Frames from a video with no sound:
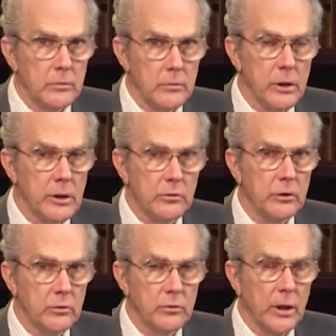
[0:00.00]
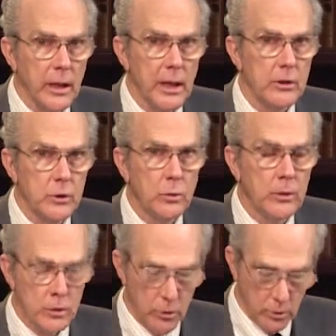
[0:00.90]
Jesus had to
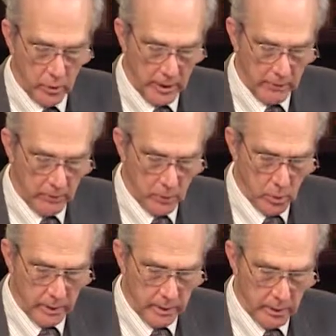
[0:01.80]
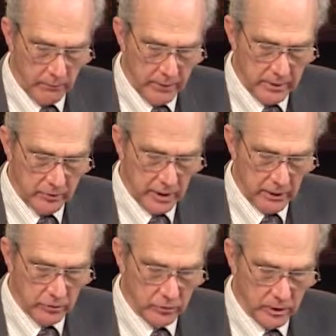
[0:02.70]
endure every one of these
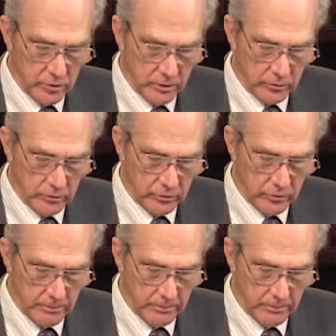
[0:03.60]
accusations.